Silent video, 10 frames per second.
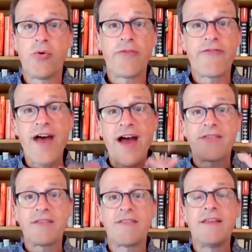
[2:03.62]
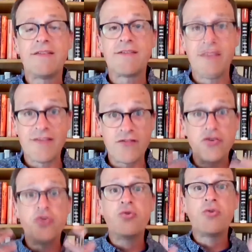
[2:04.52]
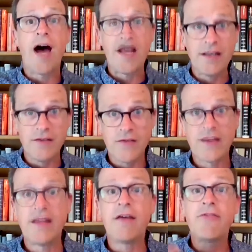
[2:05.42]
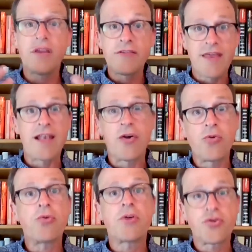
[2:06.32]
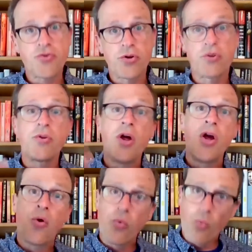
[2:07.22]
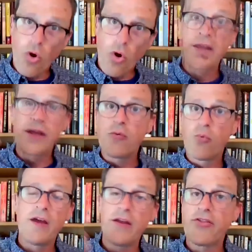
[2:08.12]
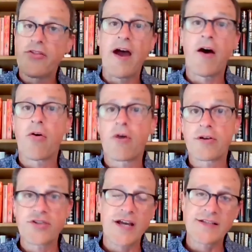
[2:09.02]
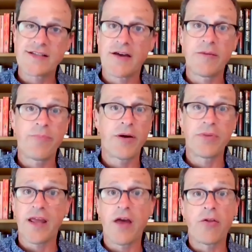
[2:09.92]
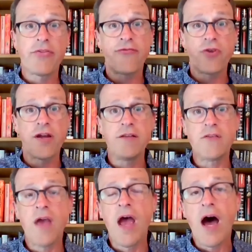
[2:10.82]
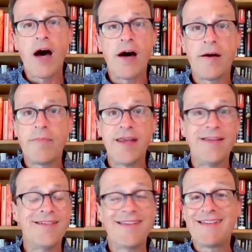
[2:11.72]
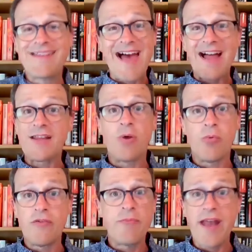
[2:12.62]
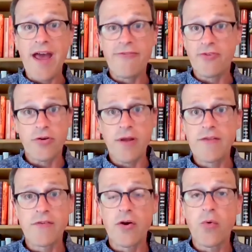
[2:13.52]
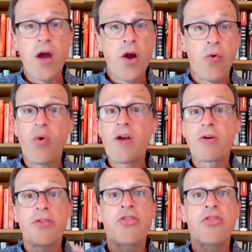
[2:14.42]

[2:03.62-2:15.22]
So the fact that this new guidance gives us that local control, working with our Jackson County public health friends, is exactly what we've been after. And so we are